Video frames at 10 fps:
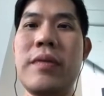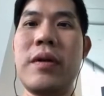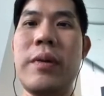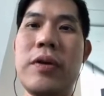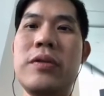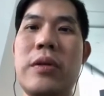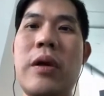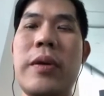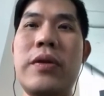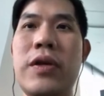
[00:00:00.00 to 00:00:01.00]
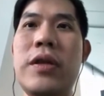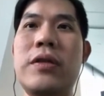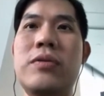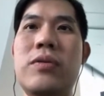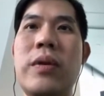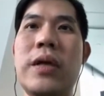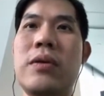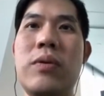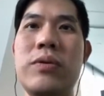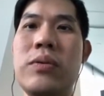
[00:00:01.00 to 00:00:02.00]
So because you talk about the yuan is also at
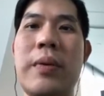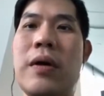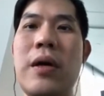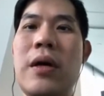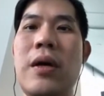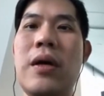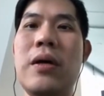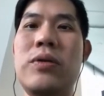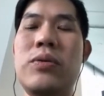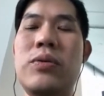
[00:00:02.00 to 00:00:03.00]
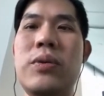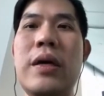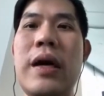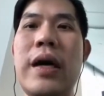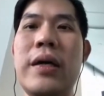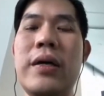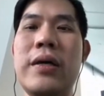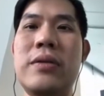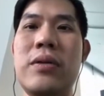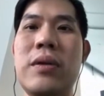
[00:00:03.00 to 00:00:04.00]
close to about a 2-year high
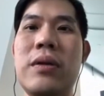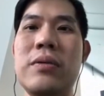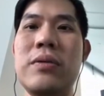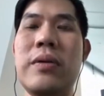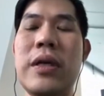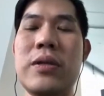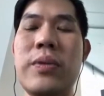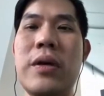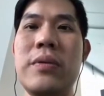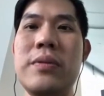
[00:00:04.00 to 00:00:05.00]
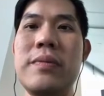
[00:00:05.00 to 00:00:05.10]
against the dollar also as well.